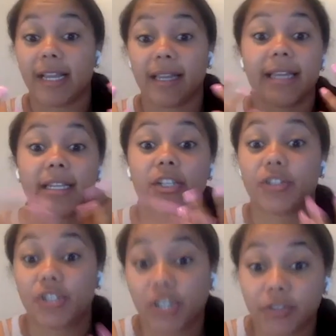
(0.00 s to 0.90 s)
Like, your
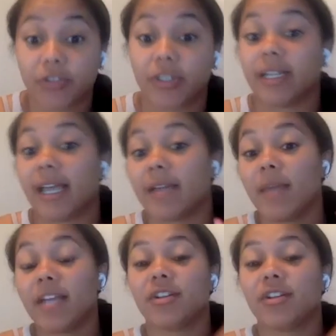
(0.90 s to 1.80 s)
children, like,
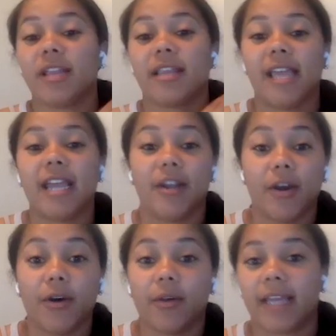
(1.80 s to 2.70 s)
make sure that they
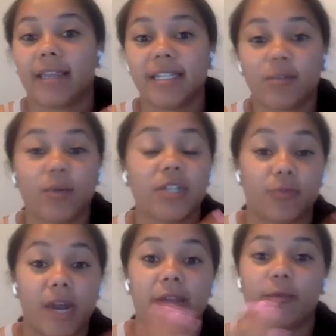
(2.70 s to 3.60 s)
know like this, what's
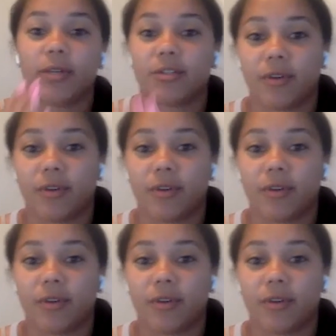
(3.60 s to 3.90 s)
right and what's